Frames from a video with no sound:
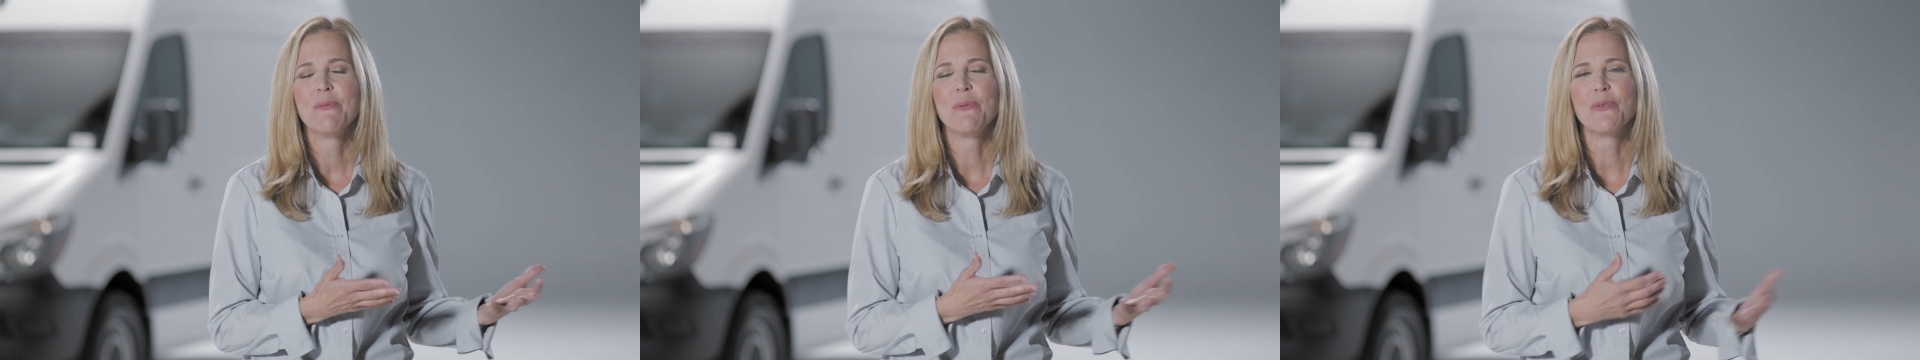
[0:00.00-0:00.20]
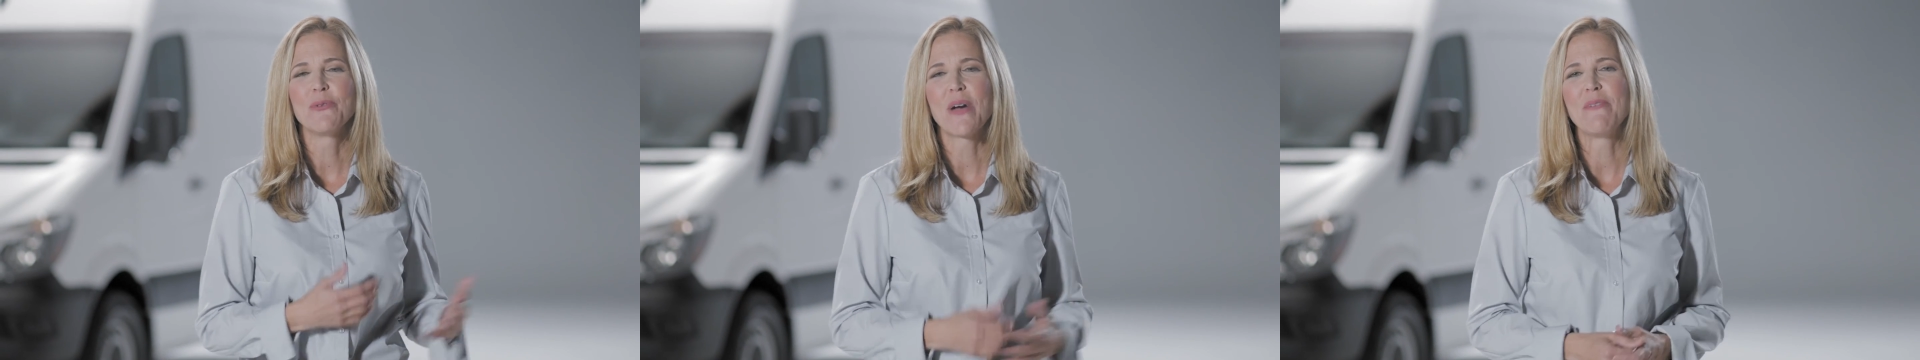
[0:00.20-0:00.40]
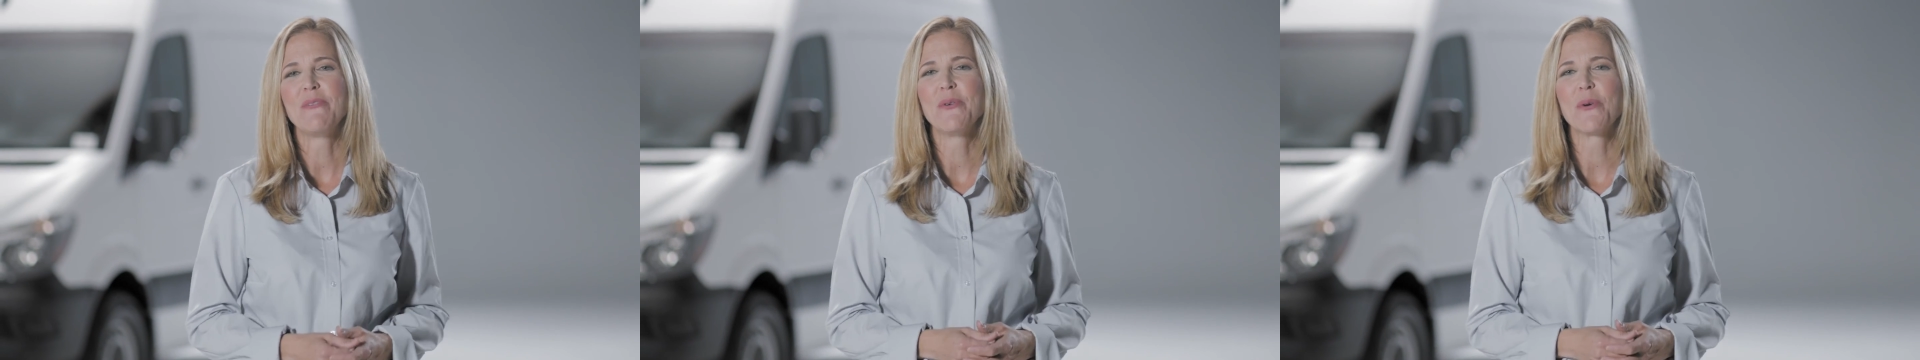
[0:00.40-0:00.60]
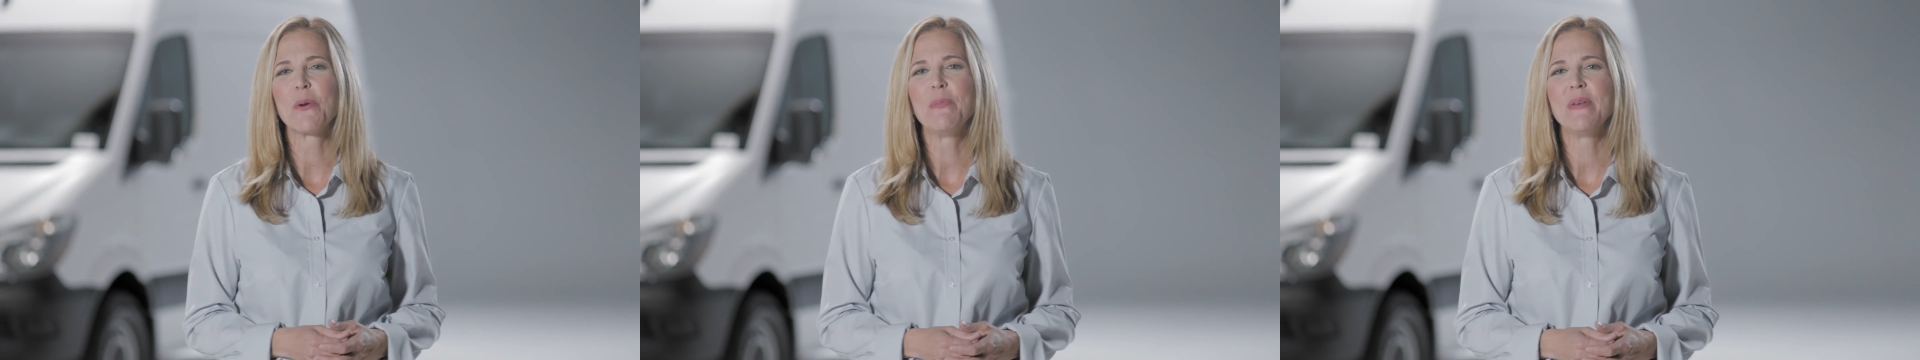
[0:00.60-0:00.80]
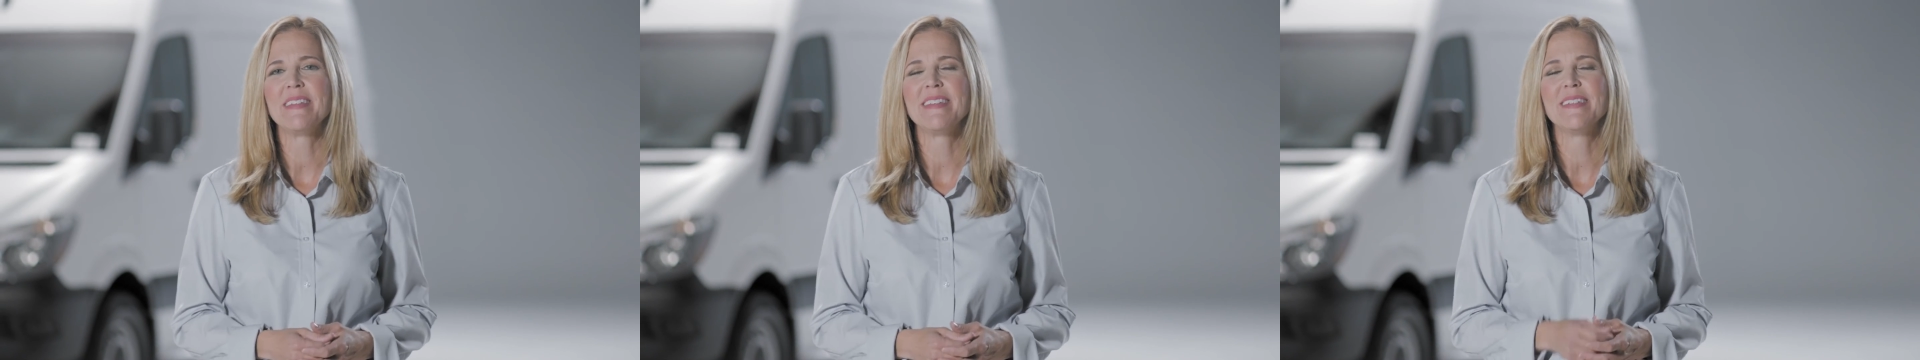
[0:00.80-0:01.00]
will drive your
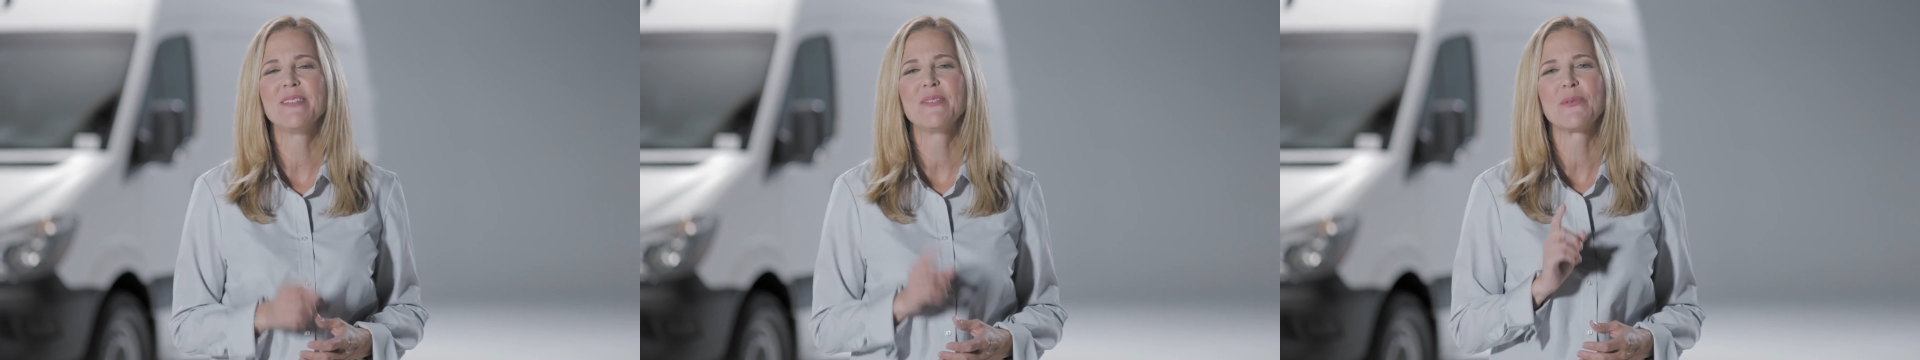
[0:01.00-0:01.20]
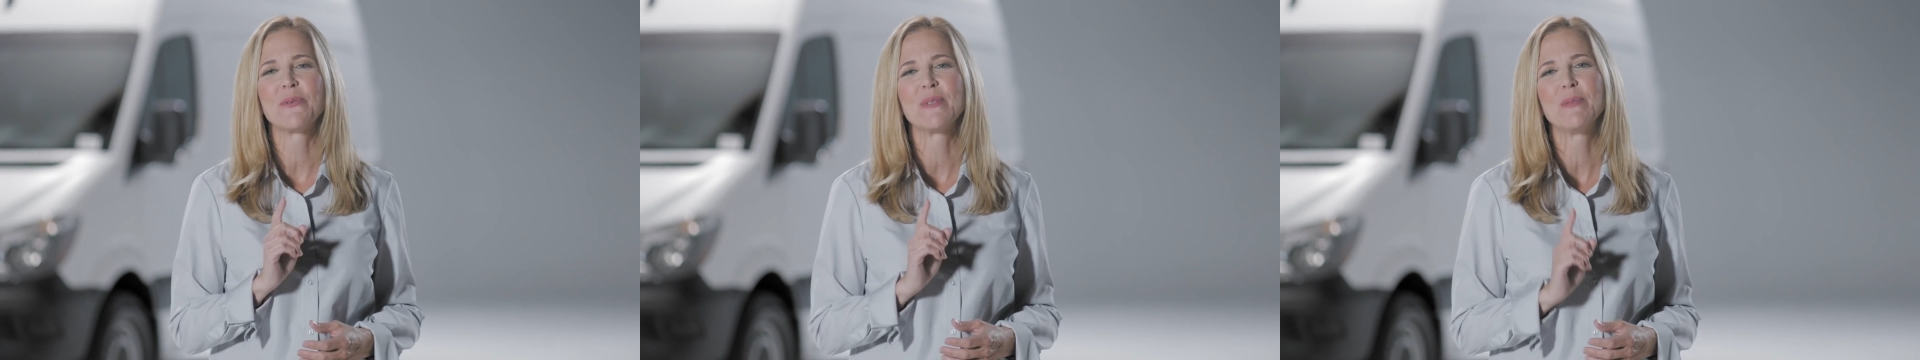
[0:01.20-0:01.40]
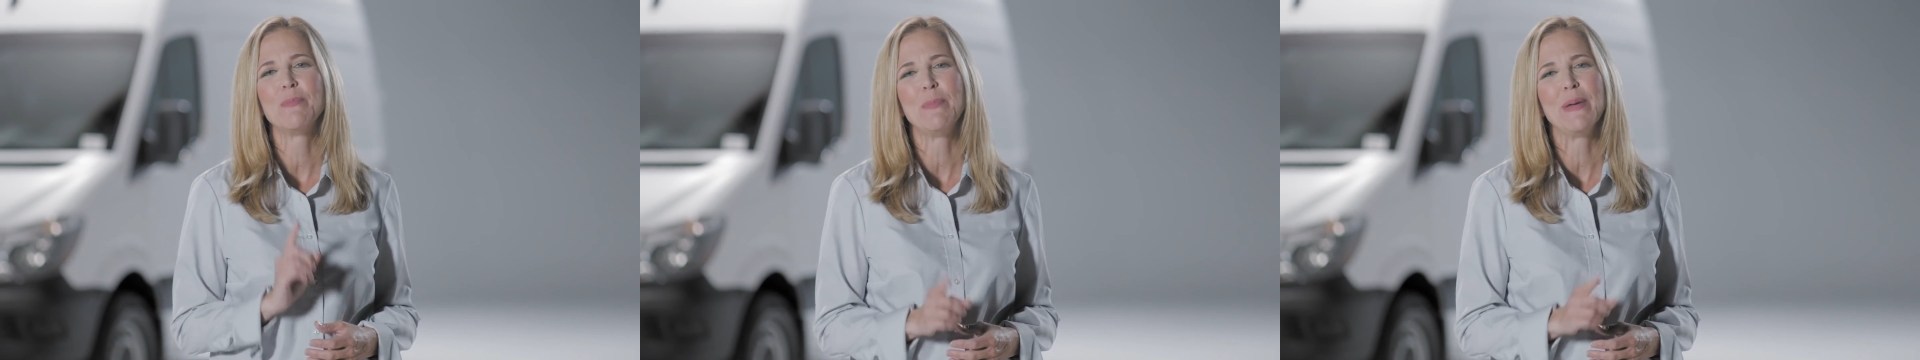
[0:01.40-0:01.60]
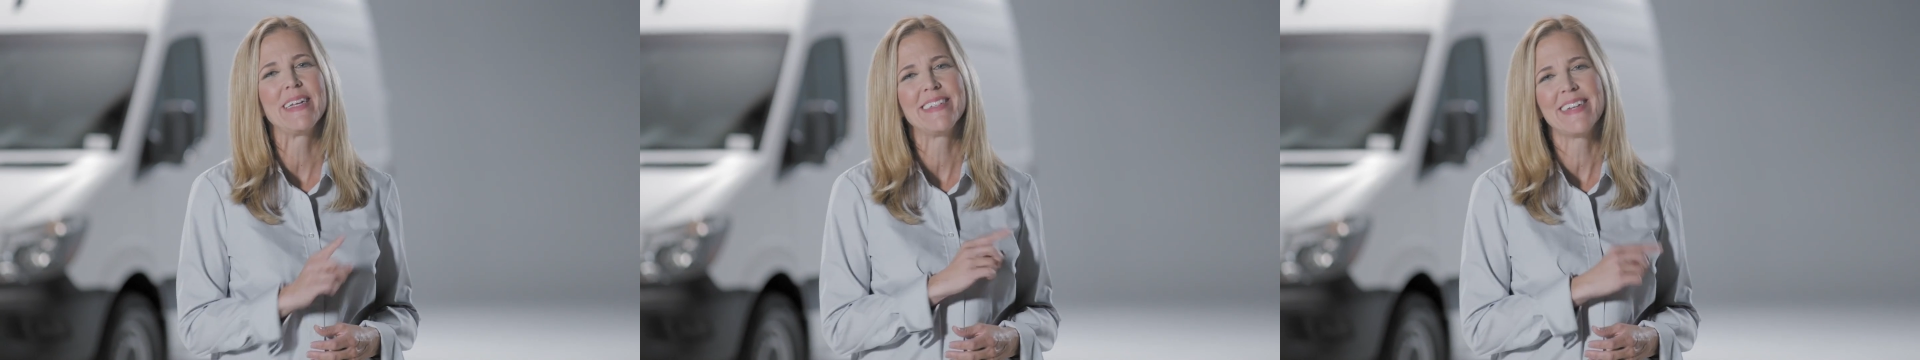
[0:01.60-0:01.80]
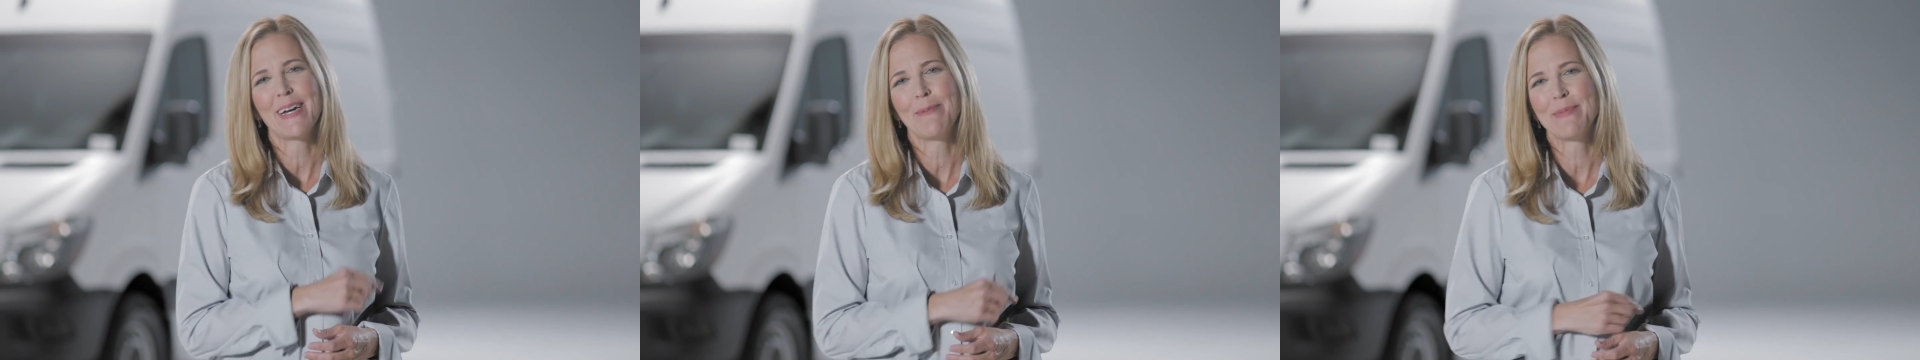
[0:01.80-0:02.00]
business towards big-time